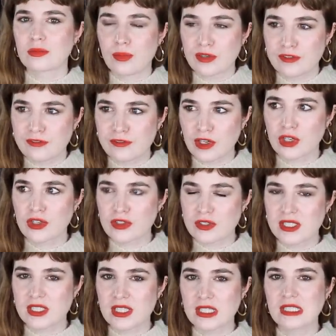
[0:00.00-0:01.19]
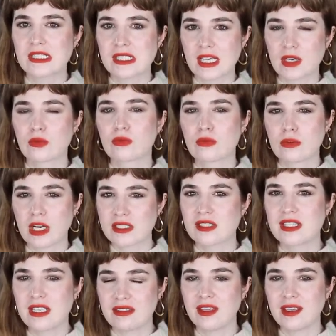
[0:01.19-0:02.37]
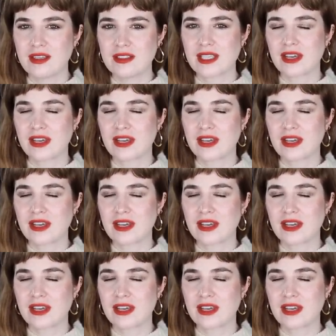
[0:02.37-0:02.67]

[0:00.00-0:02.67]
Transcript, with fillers: prefers these like rusty things.